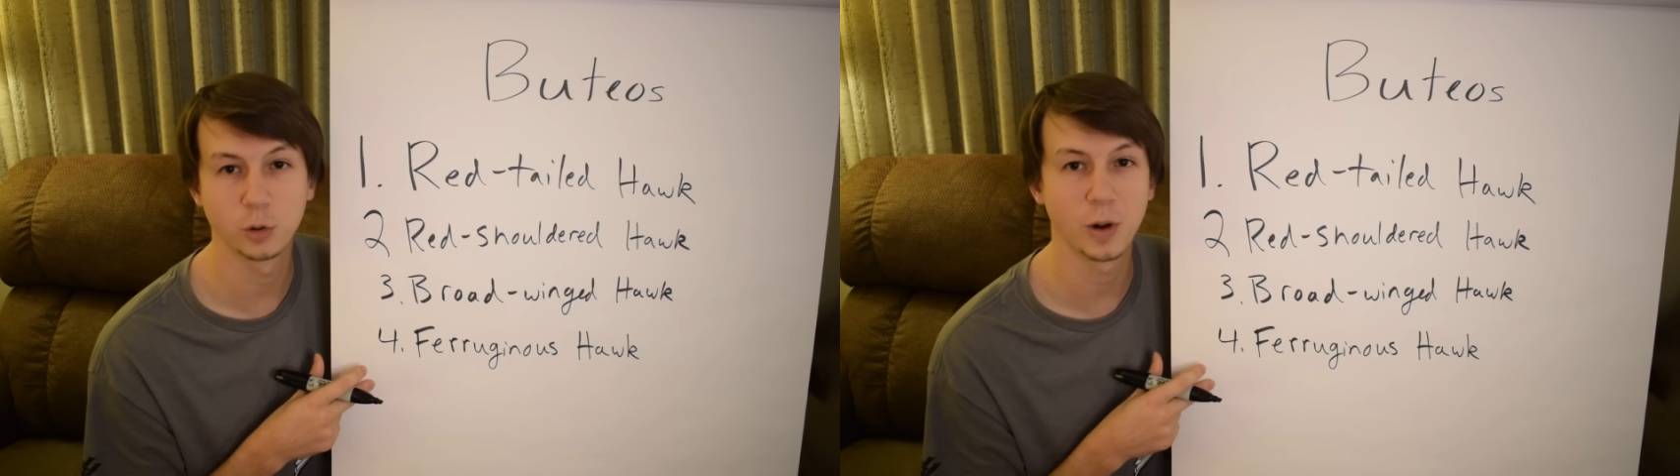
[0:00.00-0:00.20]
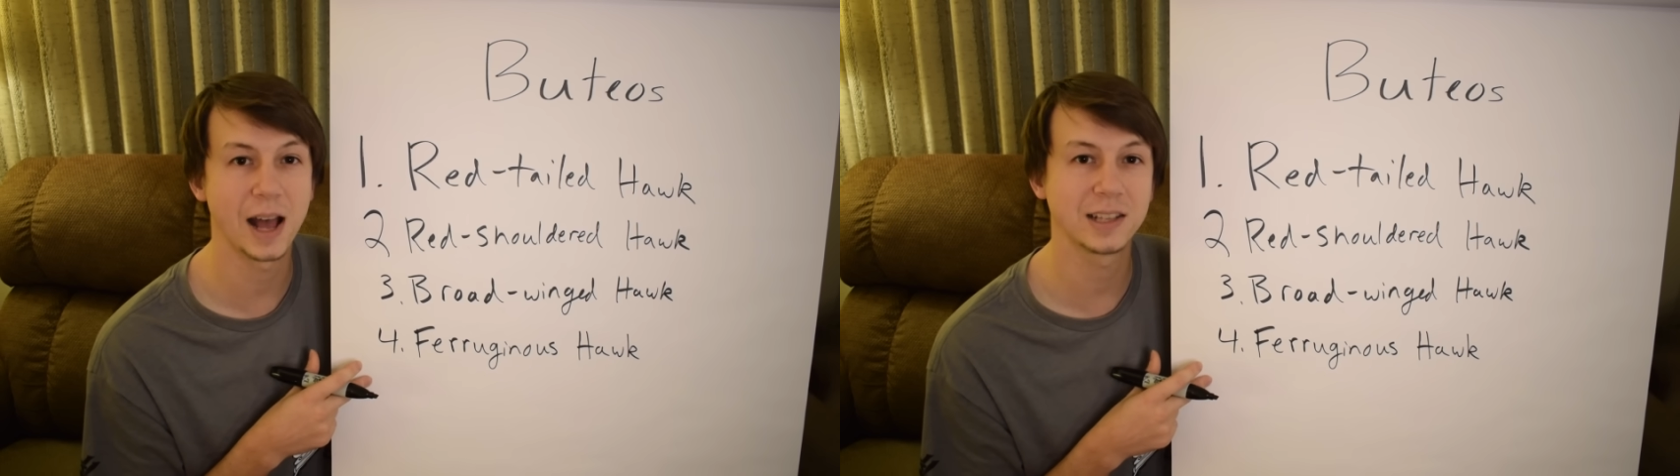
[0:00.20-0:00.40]

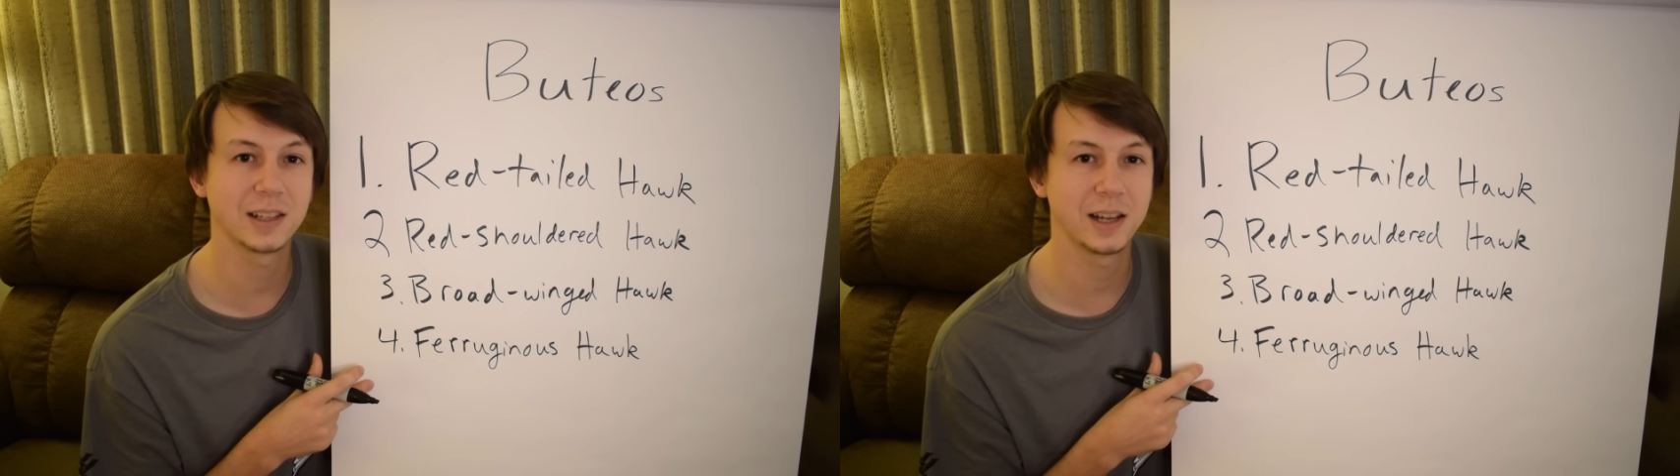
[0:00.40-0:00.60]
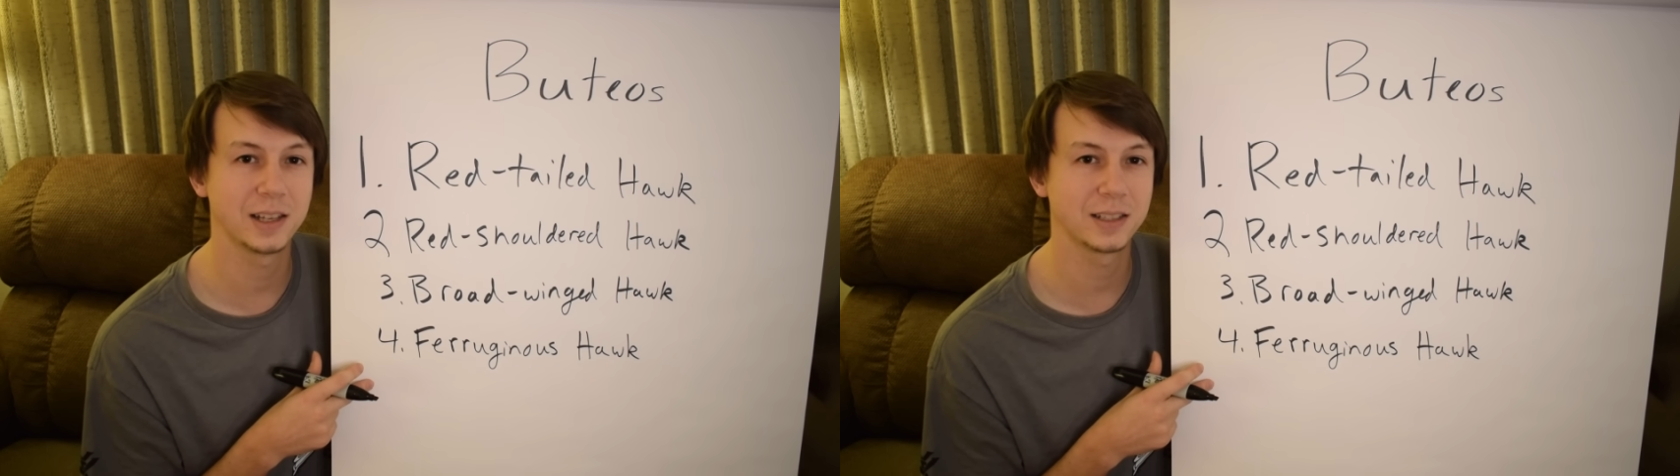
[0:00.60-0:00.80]

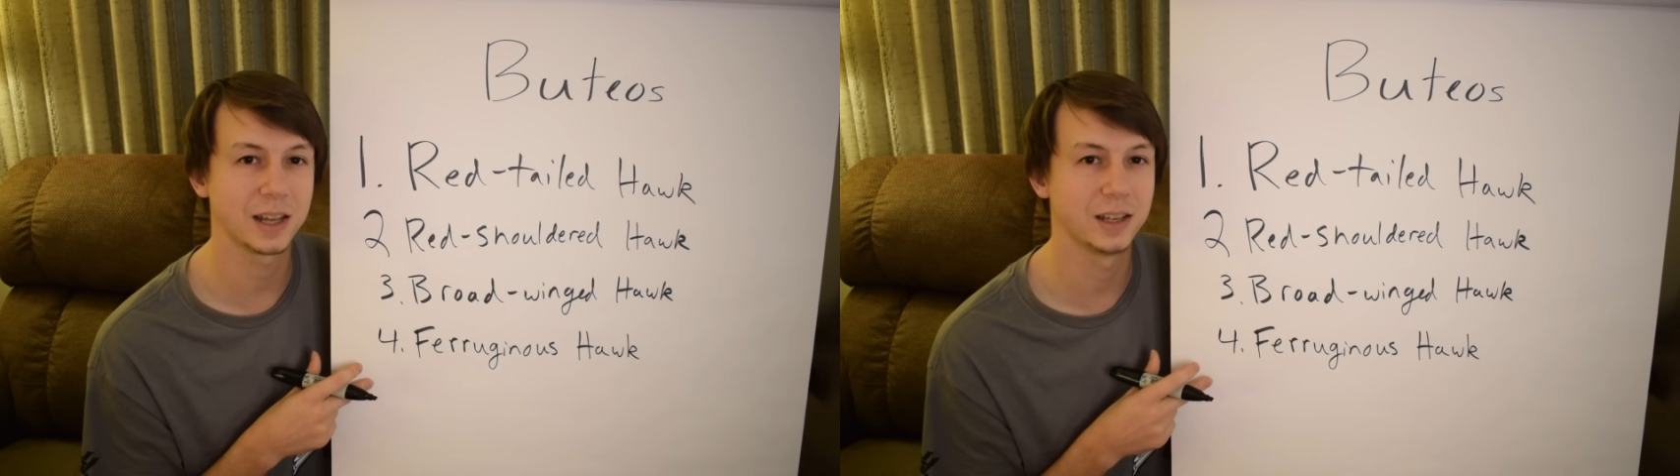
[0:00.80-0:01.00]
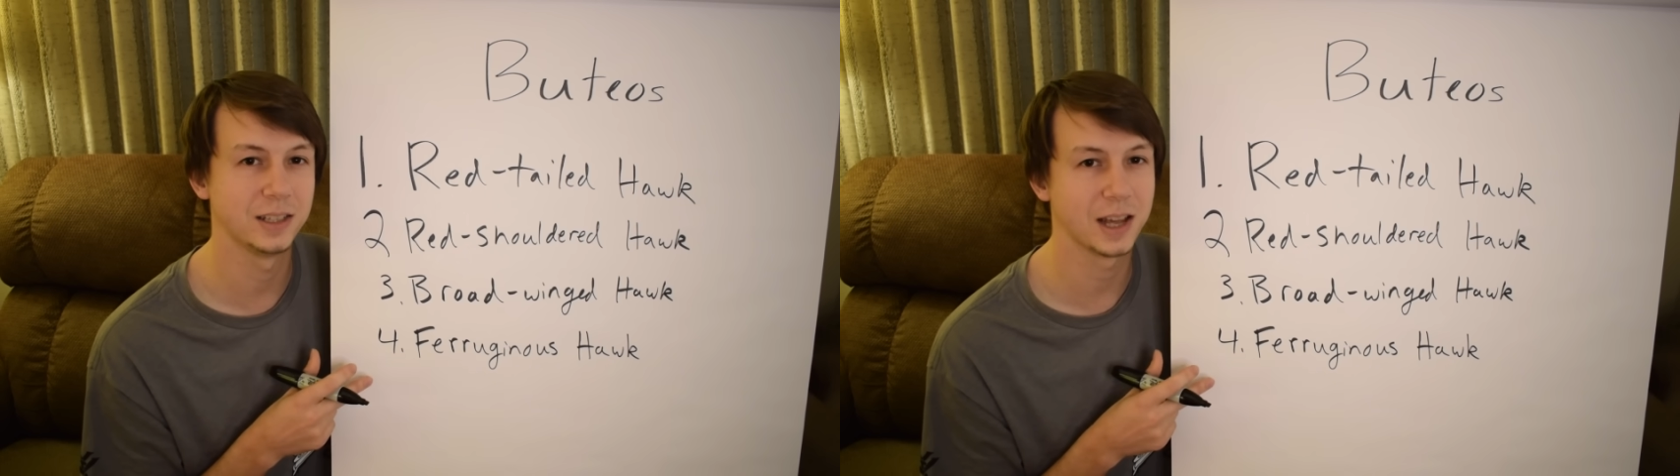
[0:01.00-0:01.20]
grasslands
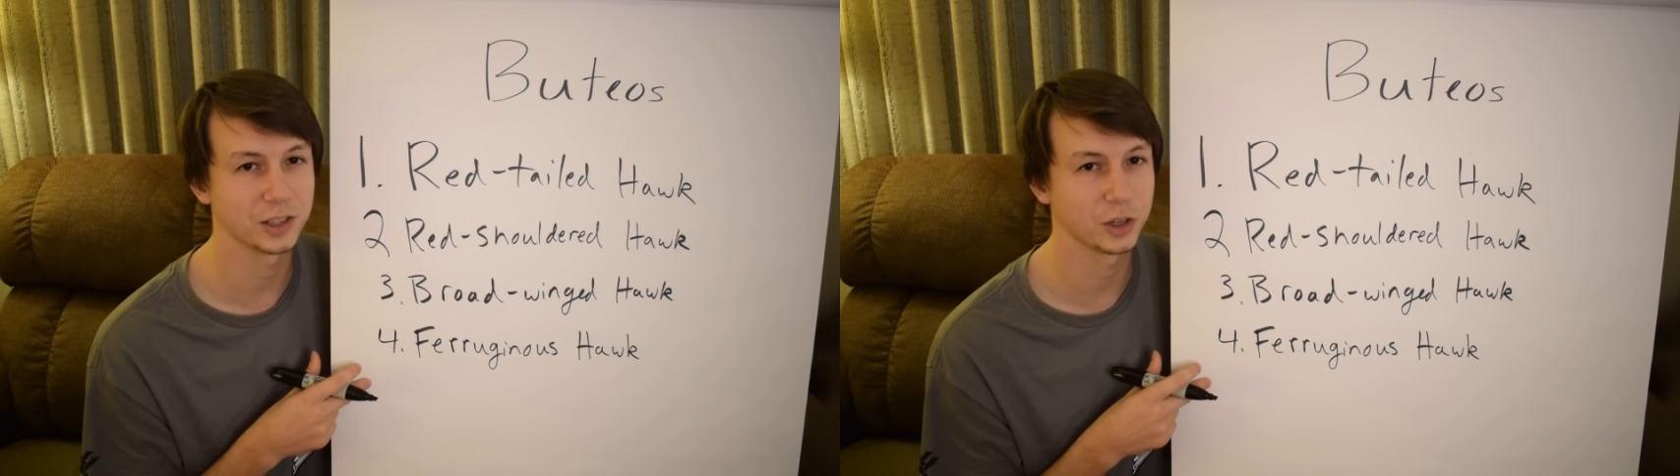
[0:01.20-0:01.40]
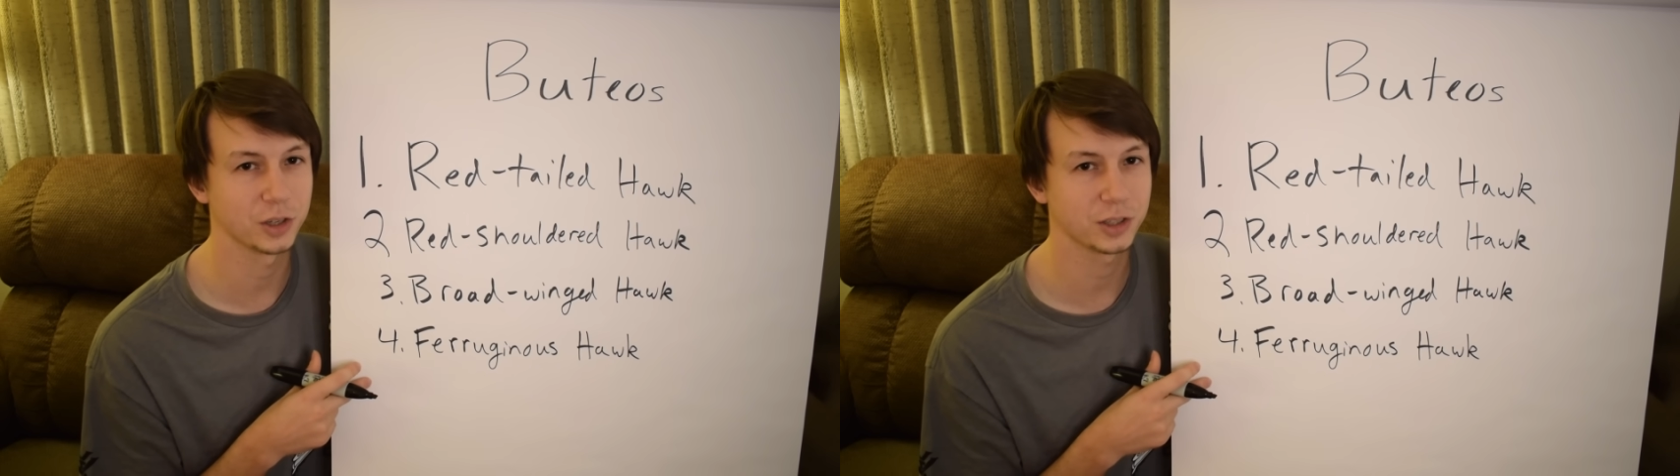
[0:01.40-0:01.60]
and
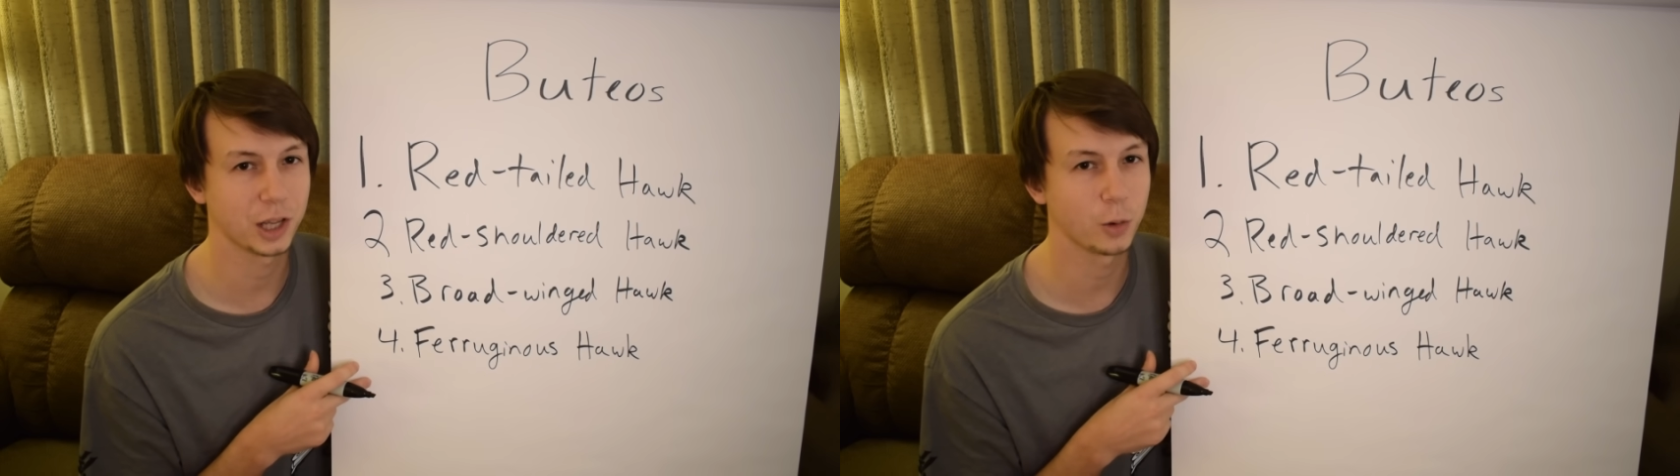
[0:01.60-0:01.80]
deserts.